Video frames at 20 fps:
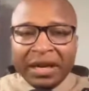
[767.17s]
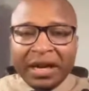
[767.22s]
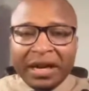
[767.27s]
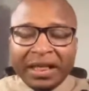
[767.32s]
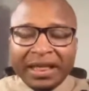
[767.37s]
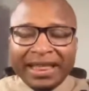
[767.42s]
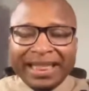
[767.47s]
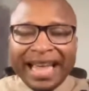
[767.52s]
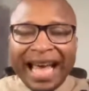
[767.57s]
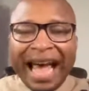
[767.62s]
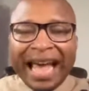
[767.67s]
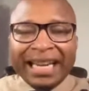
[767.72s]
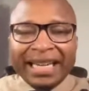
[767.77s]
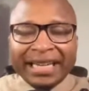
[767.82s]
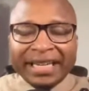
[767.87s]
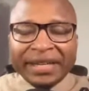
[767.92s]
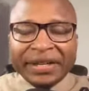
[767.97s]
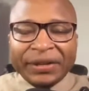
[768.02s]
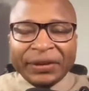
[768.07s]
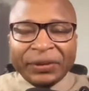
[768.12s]
uh, that
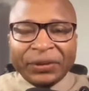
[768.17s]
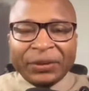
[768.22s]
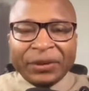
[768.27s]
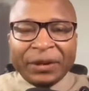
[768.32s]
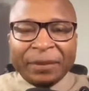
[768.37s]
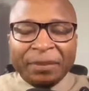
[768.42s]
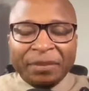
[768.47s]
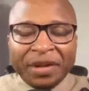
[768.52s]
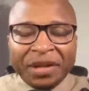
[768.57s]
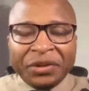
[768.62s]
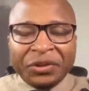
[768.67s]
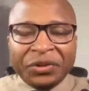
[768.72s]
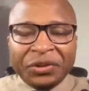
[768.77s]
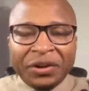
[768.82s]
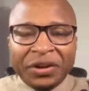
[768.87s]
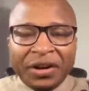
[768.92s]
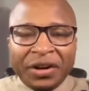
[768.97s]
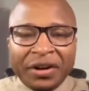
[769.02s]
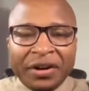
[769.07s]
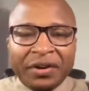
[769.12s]
is a
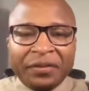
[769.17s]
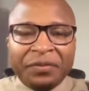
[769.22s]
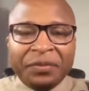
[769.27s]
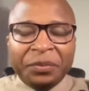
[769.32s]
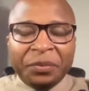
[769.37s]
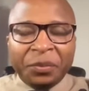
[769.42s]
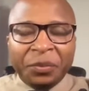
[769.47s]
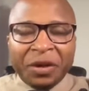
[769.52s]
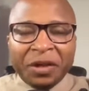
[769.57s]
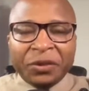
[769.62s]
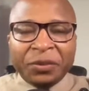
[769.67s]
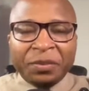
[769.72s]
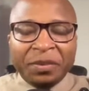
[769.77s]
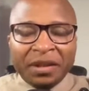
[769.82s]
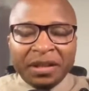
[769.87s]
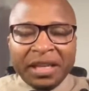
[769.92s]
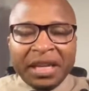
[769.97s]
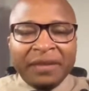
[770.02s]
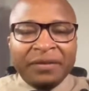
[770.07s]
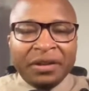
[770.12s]
picture of what's
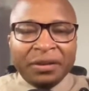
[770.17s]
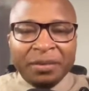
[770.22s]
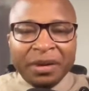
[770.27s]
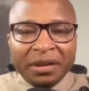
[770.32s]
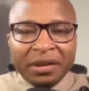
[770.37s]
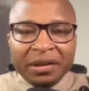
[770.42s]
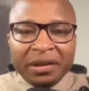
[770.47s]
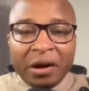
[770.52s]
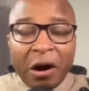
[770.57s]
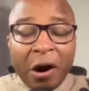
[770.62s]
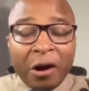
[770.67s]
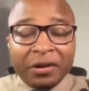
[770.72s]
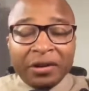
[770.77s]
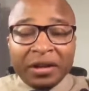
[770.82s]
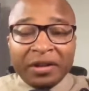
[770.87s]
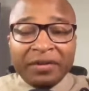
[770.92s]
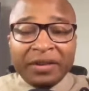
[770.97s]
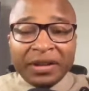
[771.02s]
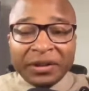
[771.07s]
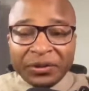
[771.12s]
believed to be the
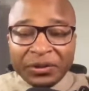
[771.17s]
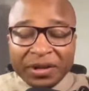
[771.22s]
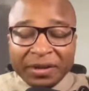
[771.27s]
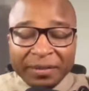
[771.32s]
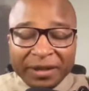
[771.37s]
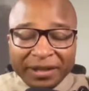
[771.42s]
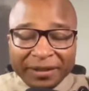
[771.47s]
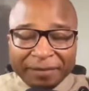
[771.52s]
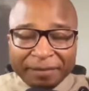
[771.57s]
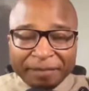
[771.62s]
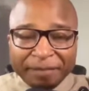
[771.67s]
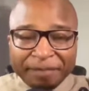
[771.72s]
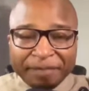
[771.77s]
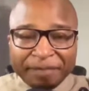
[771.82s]
Garden of Gethsemane.